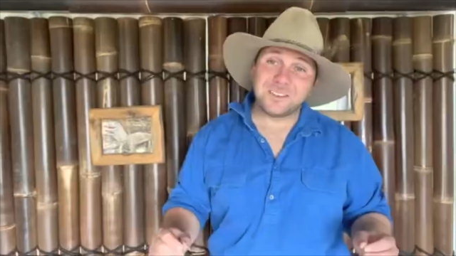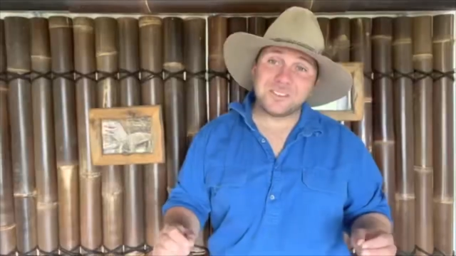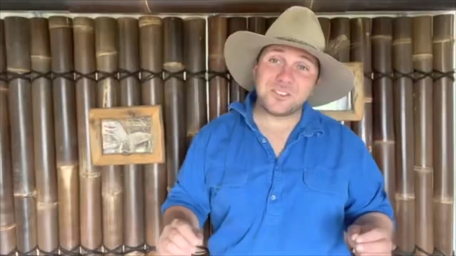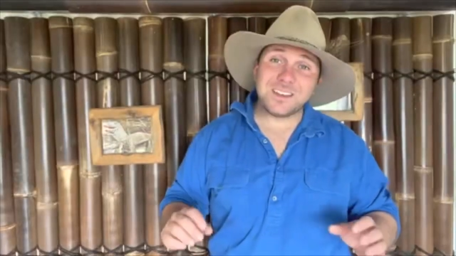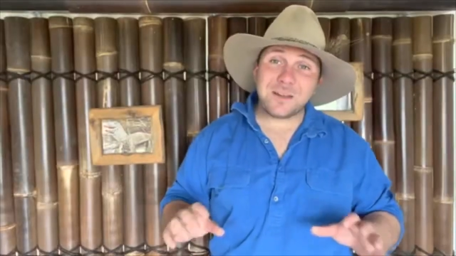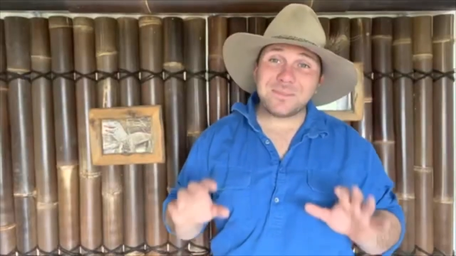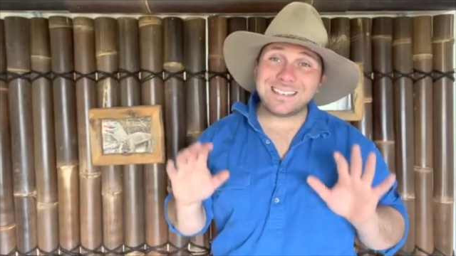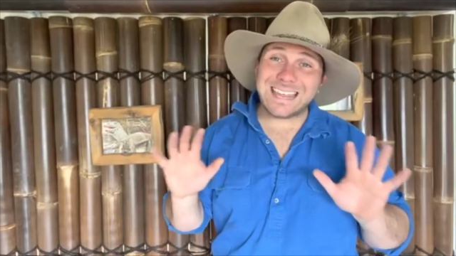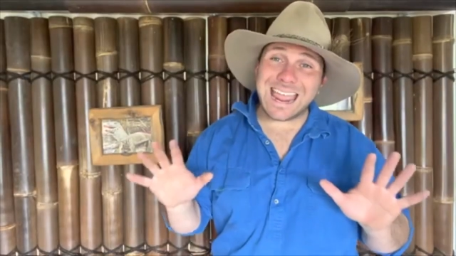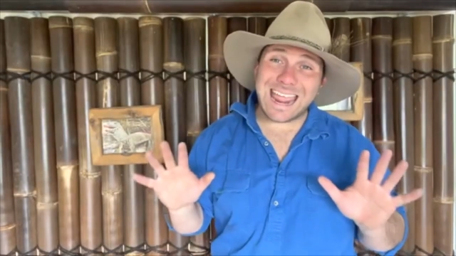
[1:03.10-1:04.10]
So
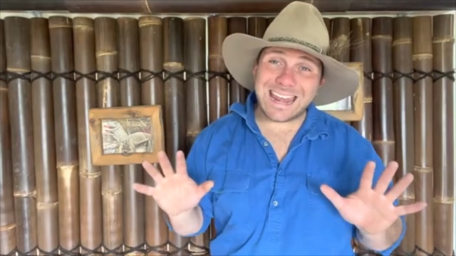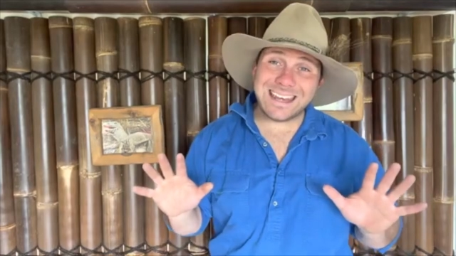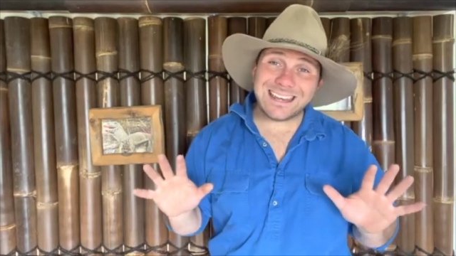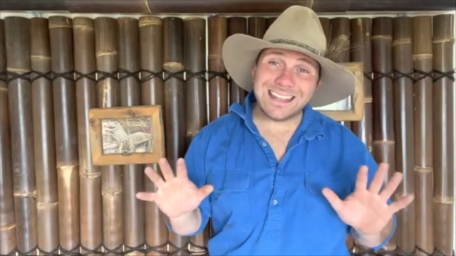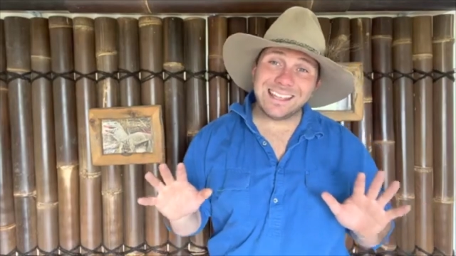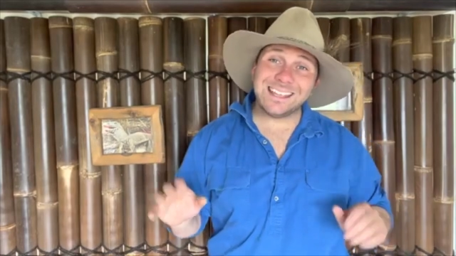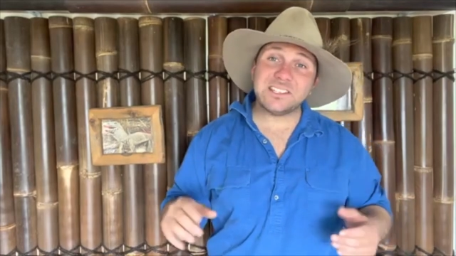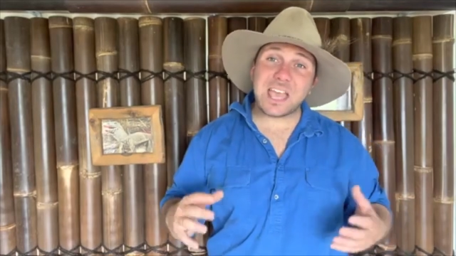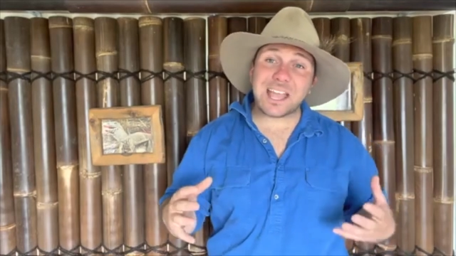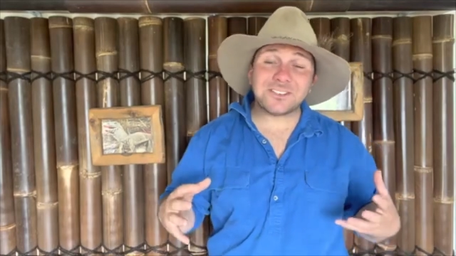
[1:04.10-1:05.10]
number 10
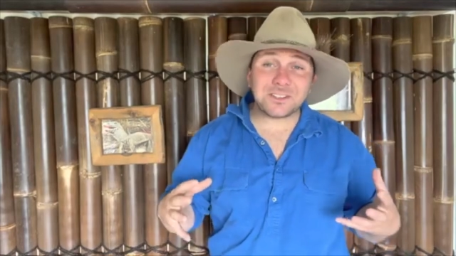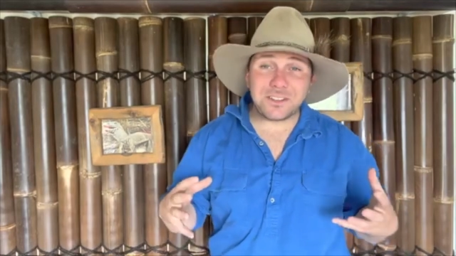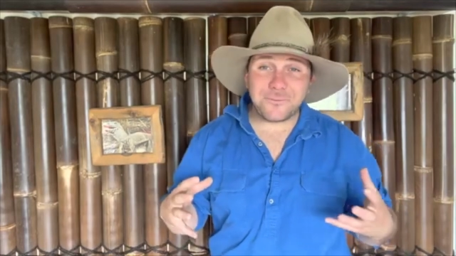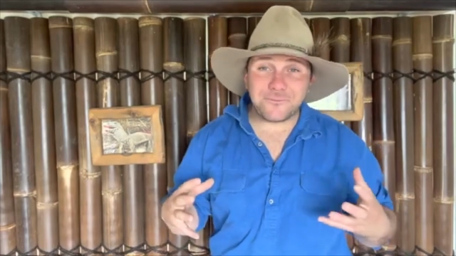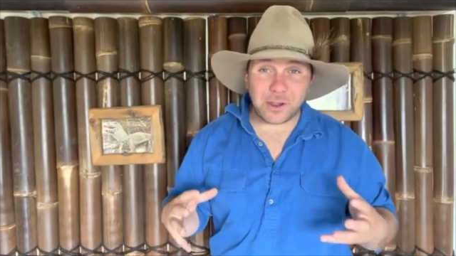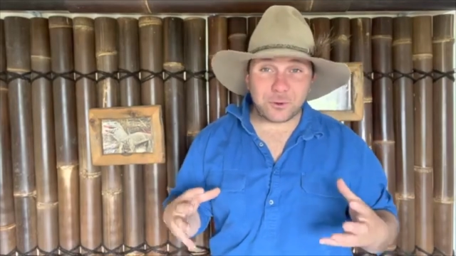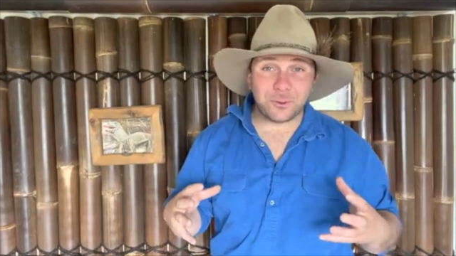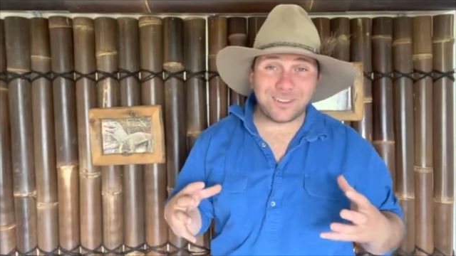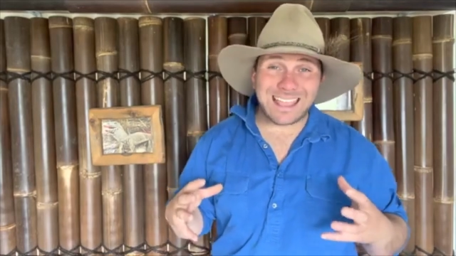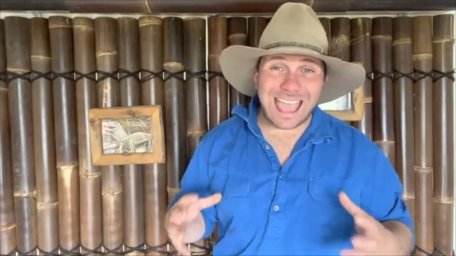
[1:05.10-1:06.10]
is actually
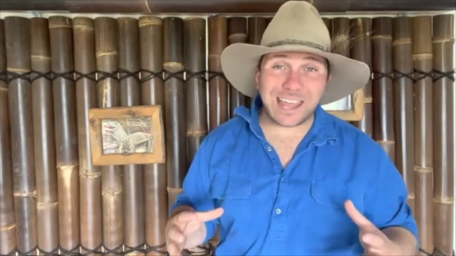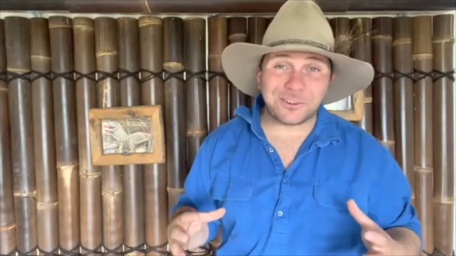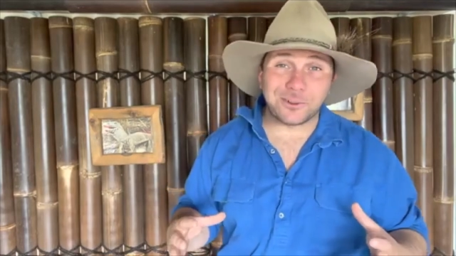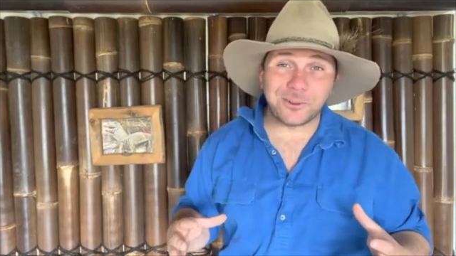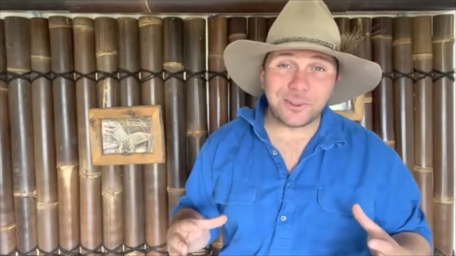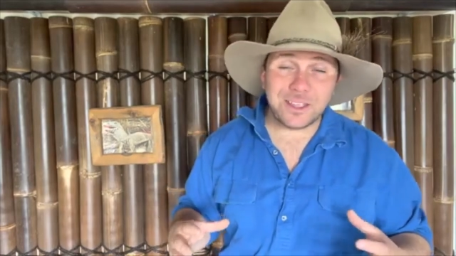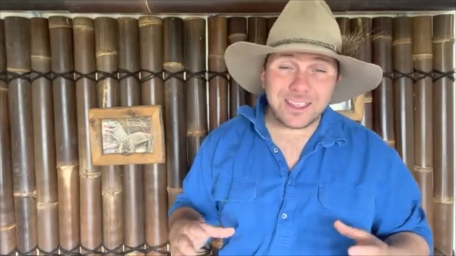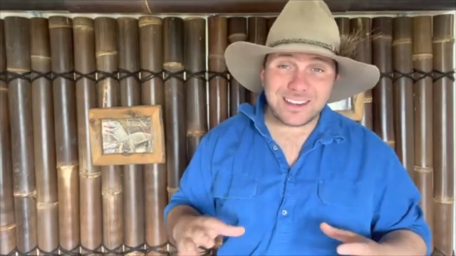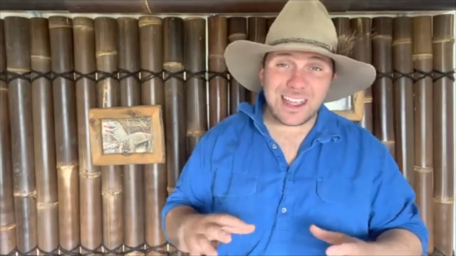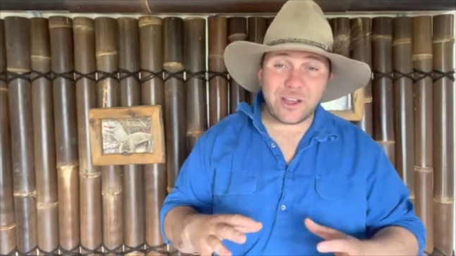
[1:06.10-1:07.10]
feral cattle.
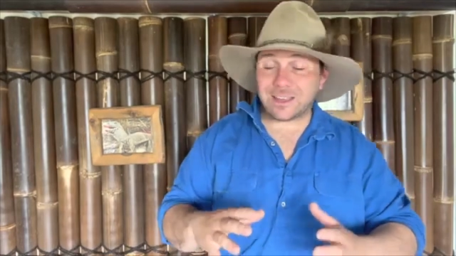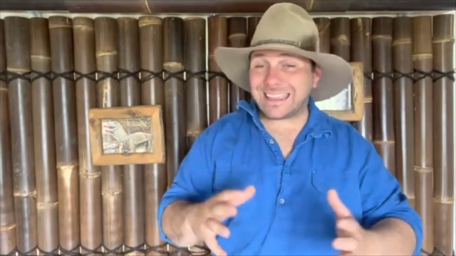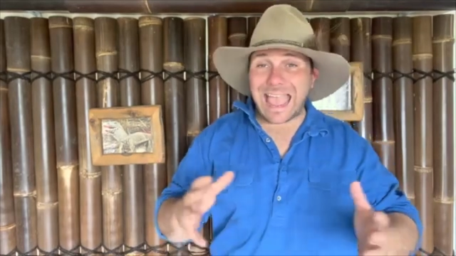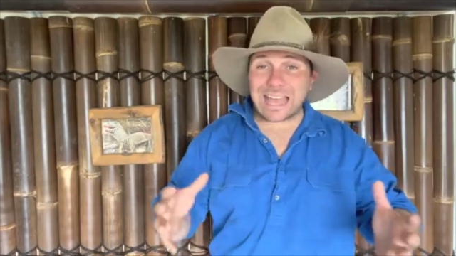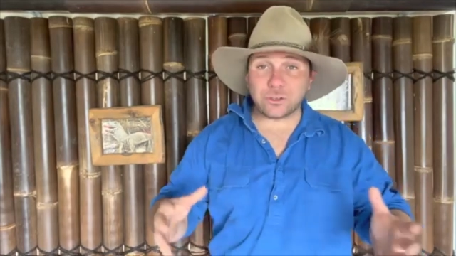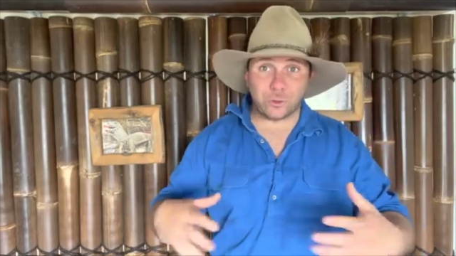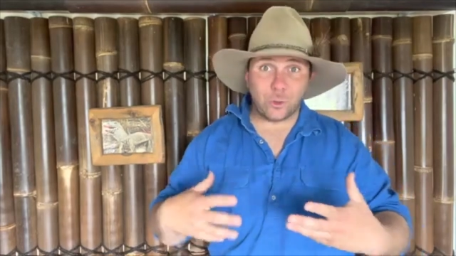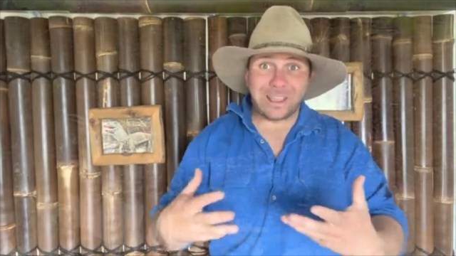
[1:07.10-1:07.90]
Now, cattle or